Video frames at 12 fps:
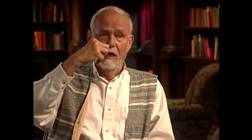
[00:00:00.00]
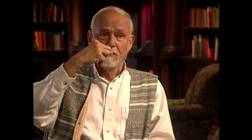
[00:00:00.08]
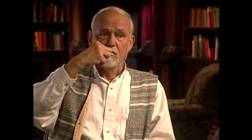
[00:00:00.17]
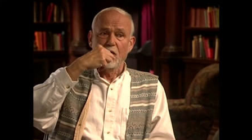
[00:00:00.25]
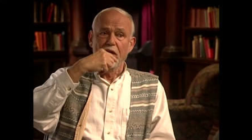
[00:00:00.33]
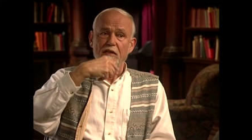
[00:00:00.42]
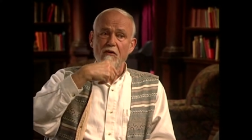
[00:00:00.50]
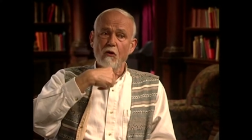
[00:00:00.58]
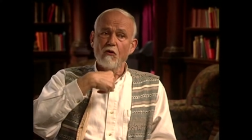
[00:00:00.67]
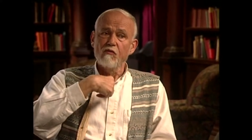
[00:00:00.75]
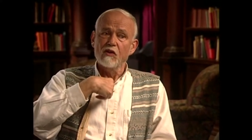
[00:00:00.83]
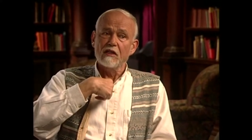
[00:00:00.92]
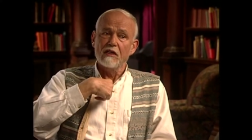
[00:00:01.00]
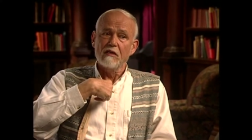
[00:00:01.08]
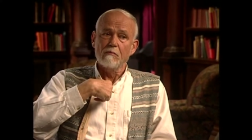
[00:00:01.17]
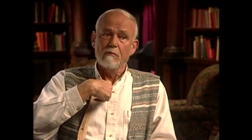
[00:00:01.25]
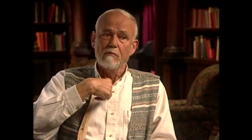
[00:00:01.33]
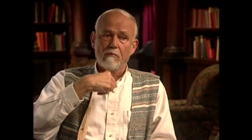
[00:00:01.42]
I try to
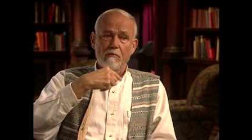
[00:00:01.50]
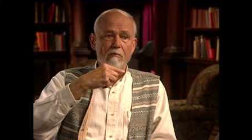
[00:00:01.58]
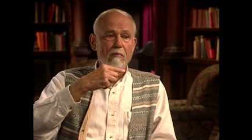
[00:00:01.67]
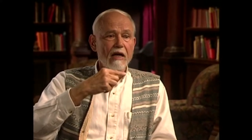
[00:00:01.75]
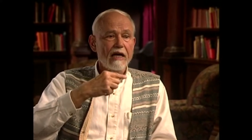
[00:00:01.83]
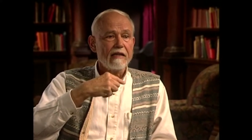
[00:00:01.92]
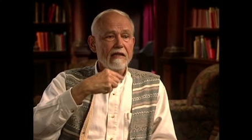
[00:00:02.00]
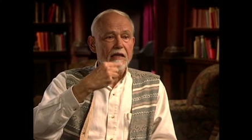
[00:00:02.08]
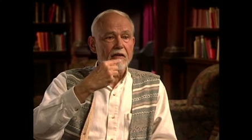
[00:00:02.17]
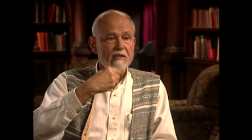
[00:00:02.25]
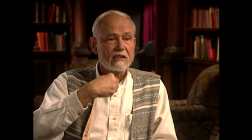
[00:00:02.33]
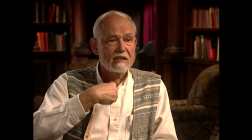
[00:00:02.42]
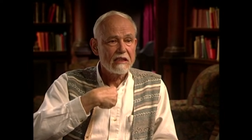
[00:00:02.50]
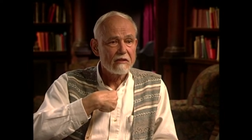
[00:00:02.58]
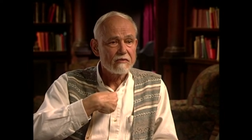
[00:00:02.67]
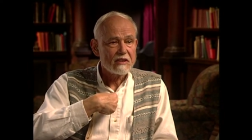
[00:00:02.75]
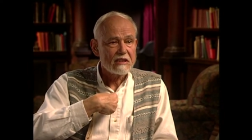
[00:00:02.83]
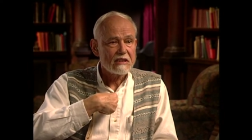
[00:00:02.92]
overcome my
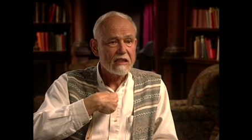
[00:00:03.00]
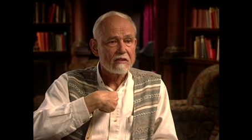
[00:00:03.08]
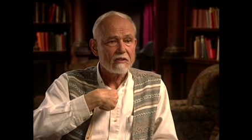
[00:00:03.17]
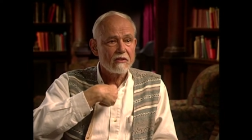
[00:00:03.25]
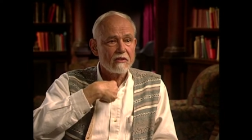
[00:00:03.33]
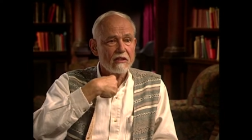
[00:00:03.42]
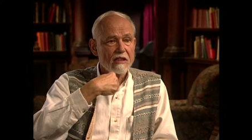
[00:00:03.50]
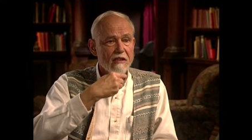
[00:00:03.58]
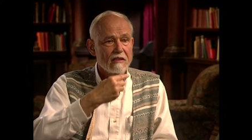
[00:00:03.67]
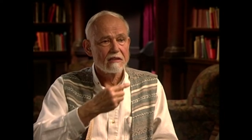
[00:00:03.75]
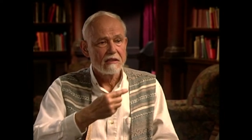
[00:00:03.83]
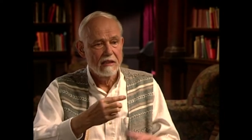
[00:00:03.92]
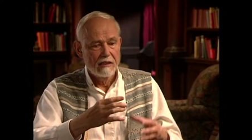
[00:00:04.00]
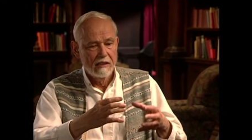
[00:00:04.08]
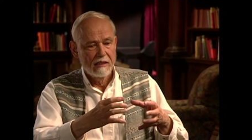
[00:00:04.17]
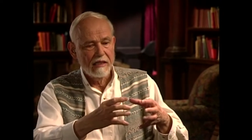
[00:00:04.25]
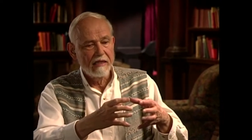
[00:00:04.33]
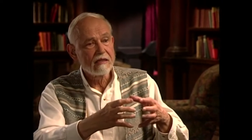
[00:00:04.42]
self centeredness
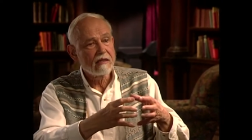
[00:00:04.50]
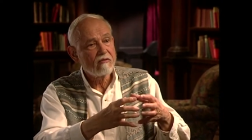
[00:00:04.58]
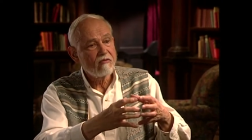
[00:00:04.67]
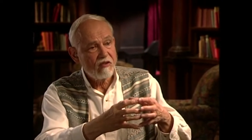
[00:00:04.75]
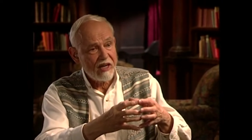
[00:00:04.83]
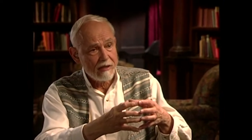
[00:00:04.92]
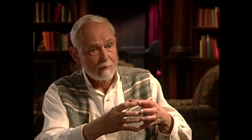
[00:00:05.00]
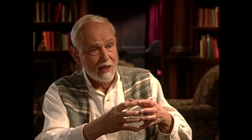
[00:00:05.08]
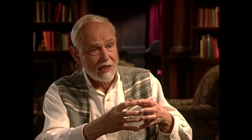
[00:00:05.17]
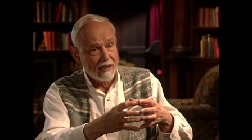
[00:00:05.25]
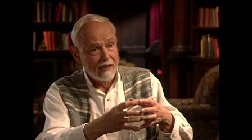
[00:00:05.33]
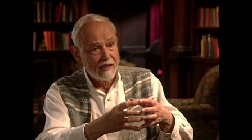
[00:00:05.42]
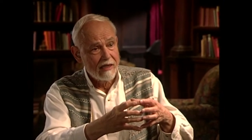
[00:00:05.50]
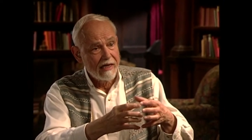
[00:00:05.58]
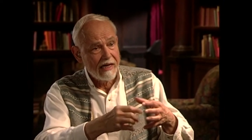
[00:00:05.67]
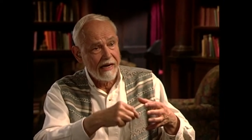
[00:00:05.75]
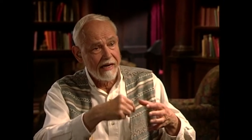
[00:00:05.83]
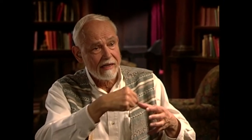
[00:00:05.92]
in the family
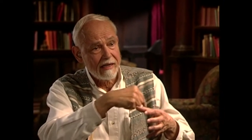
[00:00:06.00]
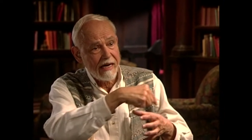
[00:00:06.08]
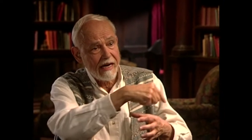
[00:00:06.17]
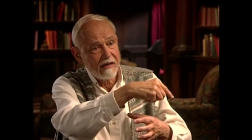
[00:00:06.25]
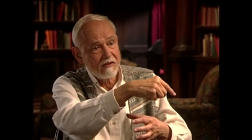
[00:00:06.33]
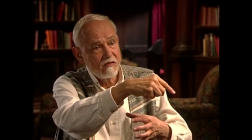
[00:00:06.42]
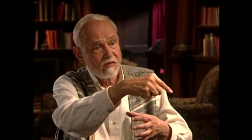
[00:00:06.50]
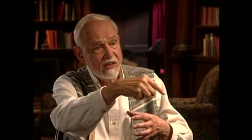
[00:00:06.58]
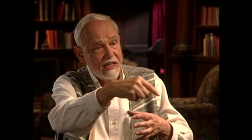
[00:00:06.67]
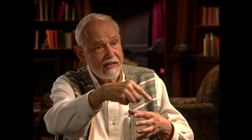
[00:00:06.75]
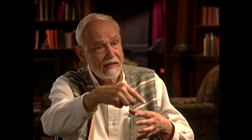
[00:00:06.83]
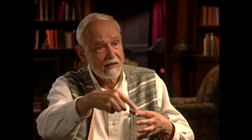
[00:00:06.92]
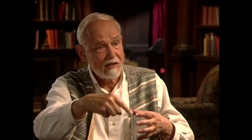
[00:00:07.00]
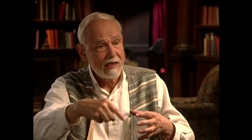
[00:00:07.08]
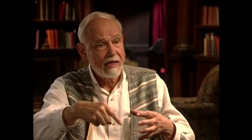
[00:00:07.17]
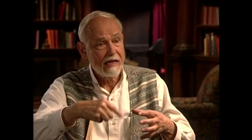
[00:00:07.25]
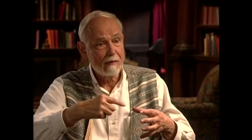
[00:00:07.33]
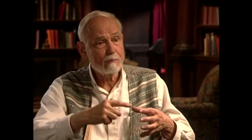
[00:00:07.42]
and have their
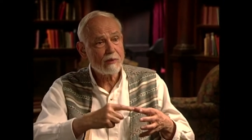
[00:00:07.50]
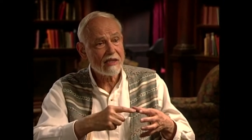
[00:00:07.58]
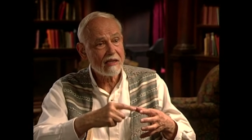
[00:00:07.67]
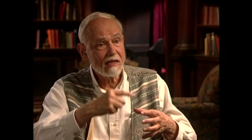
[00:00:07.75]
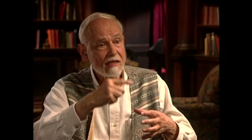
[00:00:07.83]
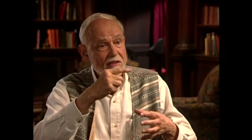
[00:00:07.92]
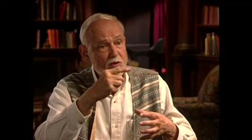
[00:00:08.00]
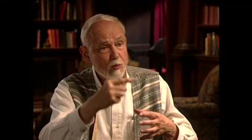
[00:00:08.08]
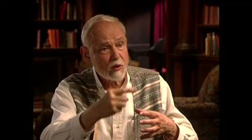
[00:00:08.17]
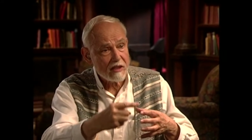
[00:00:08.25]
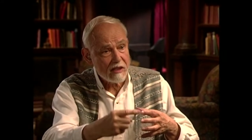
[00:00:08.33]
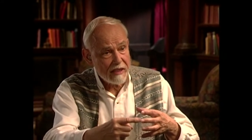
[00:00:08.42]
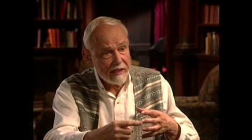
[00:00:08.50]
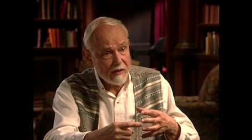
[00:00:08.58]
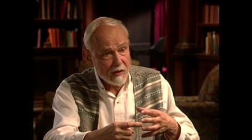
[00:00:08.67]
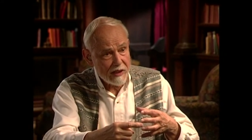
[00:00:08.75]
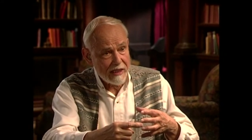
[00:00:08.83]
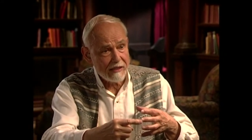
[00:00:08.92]
empathize with
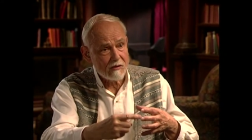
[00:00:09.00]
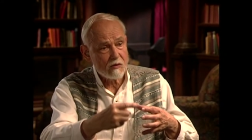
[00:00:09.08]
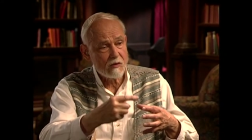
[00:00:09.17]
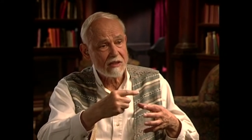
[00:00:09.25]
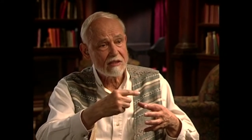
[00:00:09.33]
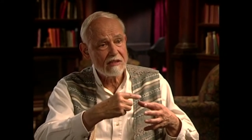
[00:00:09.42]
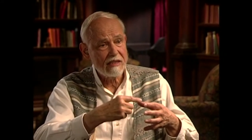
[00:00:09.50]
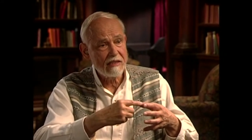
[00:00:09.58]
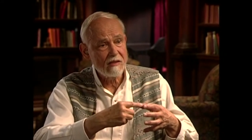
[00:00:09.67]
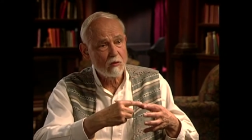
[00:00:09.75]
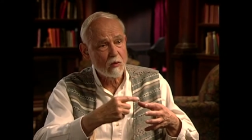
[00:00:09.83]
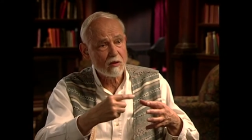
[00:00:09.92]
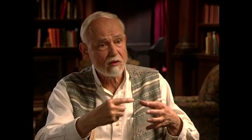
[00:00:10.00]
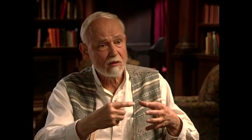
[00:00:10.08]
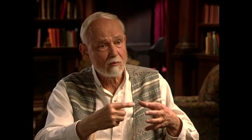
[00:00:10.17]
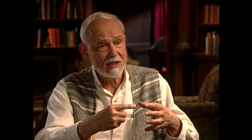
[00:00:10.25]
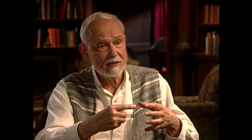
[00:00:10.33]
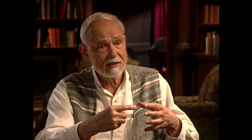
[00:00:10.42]
their interest equal
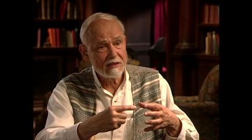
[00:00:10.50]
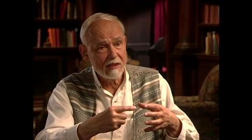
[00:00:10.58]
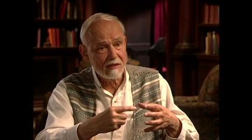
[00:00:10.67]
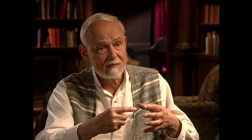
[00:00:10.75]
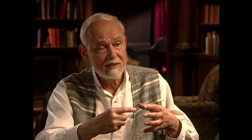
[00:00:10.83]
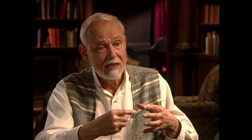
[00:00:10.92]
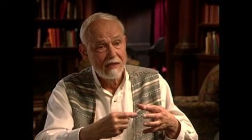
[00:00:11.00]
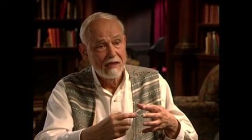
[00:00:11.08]
to myself.